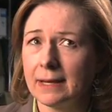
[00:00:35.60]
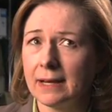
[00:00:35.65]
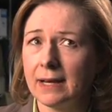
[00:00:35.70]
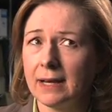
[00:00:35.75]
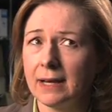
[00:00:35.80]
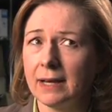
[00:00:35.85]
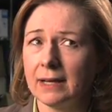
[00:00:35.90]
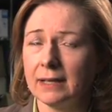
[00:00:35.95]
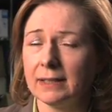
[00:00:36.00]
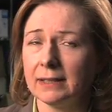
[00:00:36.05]

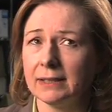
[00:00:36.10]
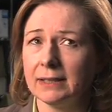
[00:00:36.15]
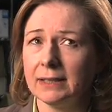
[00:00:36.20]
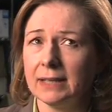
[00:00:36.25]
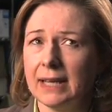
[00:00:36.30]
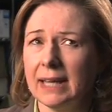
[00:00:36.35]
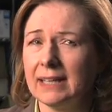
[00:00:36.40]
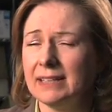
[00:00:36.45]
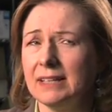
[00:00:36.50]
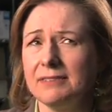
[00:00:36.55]
uh,
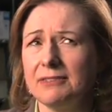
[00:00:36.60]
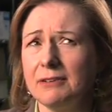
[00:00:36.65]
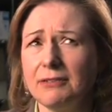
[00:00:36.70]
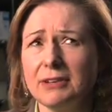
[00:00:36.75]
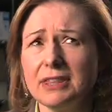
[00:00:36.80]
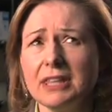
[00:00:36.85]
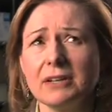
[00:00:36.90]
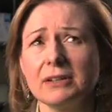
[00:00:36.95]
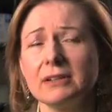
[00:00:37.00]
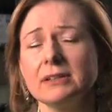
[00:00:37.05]
if
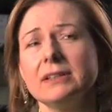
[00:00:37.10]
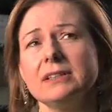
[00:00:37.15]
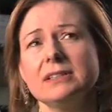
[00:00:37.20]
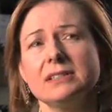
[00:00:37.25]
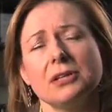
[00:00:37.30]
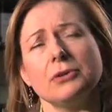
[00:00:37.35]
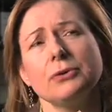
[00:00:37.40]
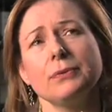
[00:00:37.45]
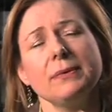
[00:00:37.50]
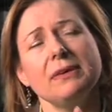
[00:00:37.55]
everything
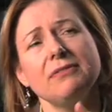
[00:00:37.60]
so